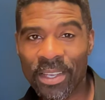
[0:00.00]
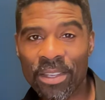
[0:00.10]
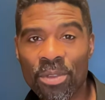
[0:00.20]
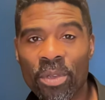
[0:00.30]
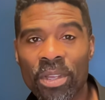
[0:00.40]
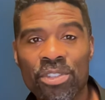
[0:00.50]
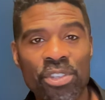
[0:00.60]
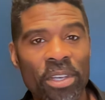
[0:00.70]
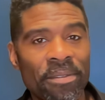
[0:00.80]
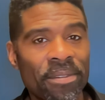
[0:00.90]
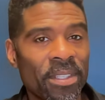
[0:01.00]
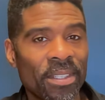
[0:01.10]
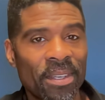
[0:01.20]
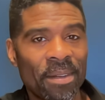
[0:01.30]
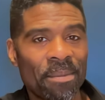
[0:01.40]
you can shift,
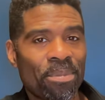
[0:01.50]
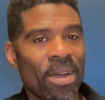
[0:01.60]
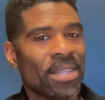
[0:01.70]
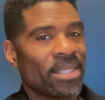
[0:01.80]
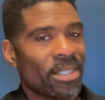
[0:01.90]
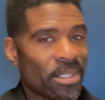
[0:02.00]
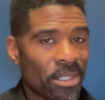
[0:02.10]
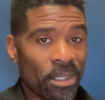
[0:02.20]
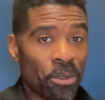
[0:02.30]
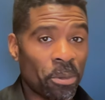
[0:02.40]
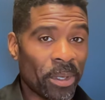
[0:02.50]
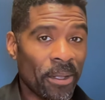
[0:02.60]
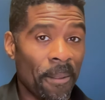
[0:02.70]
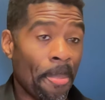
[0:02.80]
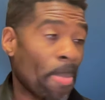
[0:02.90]
process just a little
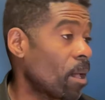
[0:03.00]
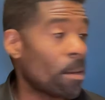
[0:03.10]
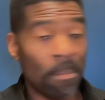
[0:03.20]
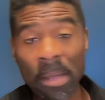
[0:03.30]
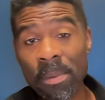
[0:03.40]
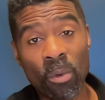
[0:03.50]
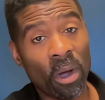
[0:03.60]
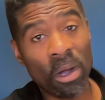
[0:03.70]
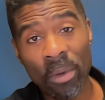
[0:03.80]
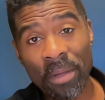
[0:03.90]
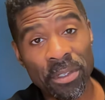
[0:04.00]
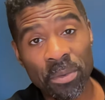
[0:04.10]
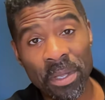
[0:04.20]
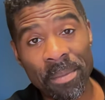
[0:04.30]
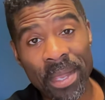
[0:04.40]
bit, maybe walk away for
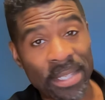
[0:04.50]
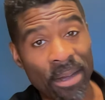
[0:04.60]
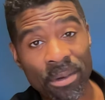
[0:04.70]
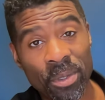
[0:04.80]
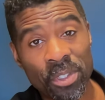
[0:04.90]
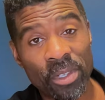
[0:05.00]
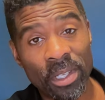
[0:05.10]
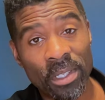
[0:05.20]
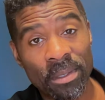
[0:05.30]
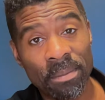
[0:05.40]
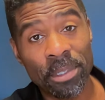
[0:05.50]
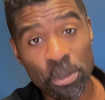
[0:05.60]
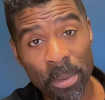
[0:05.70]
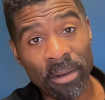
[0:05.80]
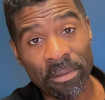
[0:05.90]
20 minutes. I don't know what you need, but
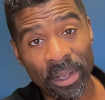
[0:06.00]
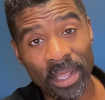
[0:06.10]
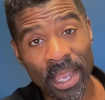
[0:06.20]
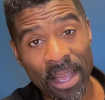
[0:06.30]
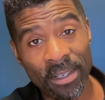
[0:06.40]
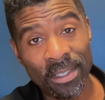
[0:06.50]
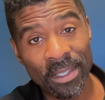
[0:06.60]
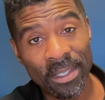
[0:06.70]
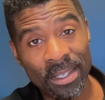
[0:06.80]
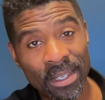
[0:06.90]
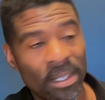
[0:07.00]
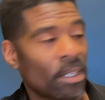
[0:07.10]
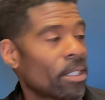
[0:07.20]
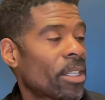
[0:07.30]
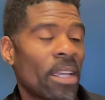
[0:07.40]
you better figure that out
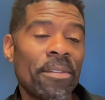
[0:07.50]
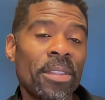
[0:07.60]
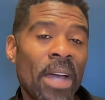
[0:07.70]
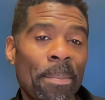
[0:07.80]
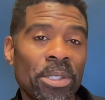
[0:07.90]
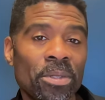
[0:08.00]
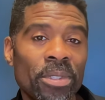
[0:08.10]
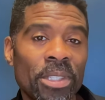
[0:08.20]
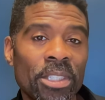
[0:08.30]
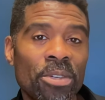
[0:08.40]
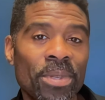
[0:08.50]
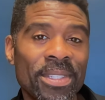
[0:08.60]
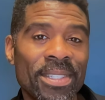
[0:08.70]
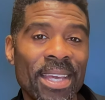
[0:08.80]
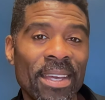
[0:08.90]
to give you the opportunity to
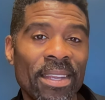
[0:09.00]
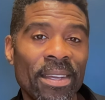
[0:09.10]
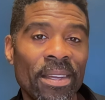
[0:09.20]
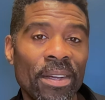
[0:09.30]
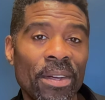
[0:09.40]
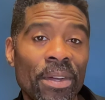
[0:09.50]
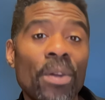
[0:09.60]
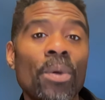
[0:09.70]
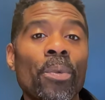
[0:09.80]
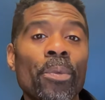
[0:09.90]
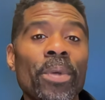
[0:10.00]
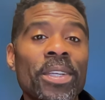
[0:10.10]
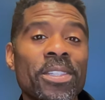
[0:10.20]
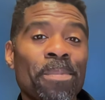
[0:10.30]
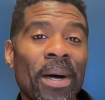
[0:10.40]
instead
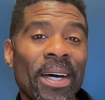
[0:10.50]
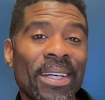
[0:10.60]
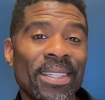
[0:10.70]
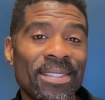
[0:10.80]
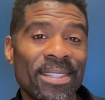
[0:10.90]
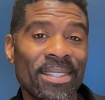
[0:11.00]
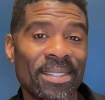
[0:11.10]
respond.